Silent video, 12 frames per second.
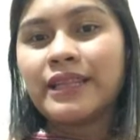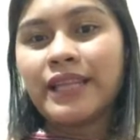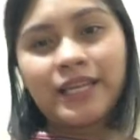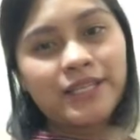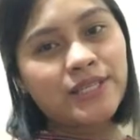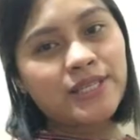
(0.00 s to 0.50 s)

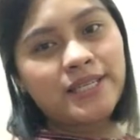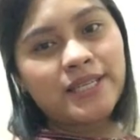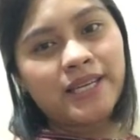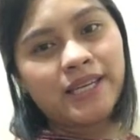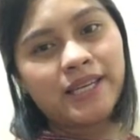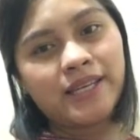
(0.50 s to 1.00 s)

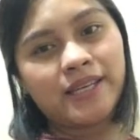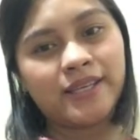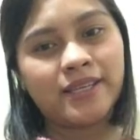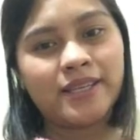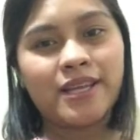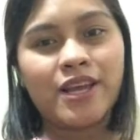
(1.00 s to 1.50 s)
next,
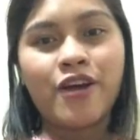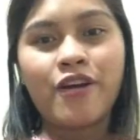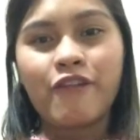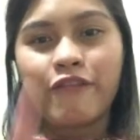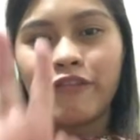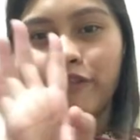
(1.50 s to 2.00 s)

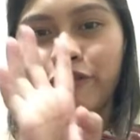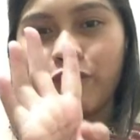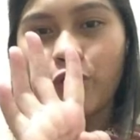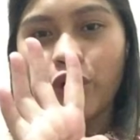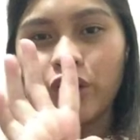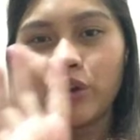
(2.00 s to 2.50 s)

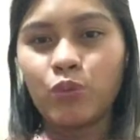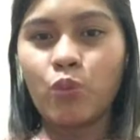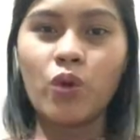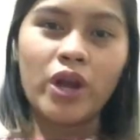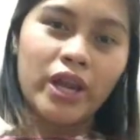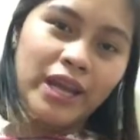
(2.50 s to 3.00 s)
fourth
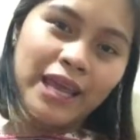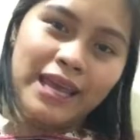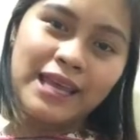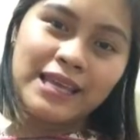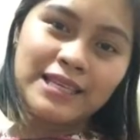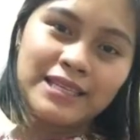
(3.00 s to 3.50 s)
one
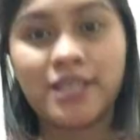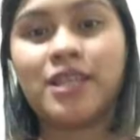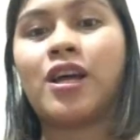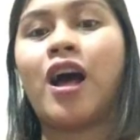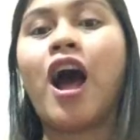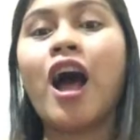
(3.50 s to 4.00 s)
is
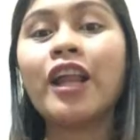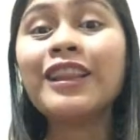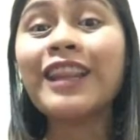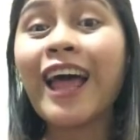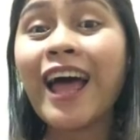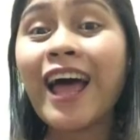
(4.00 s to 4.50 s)

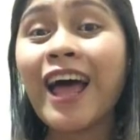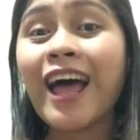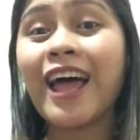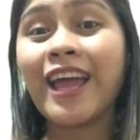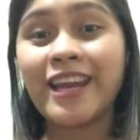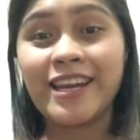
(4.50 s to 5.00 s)

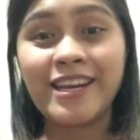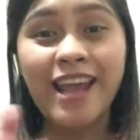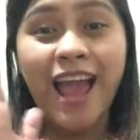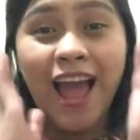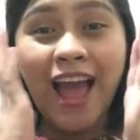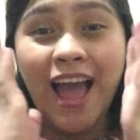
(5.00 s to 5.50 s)
online!
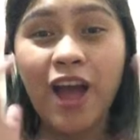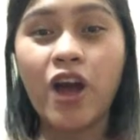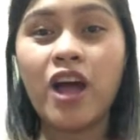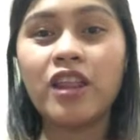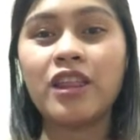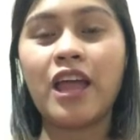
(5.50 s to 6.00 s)
Yeah,
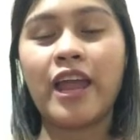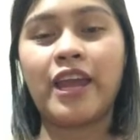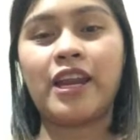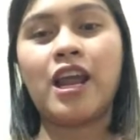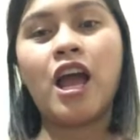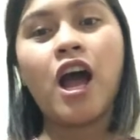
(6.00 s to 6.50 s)

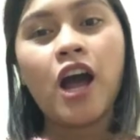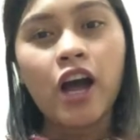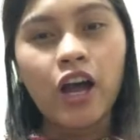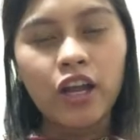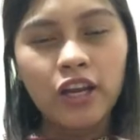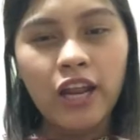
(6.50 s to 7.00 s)
online!
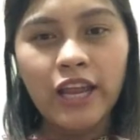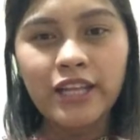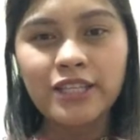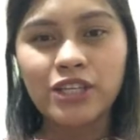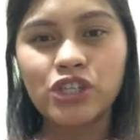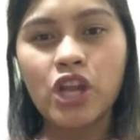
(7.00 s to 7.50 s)

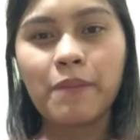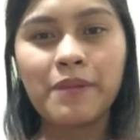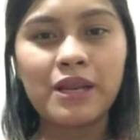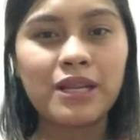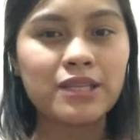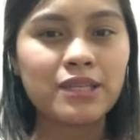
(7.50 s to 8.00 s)
Online sa Shopee,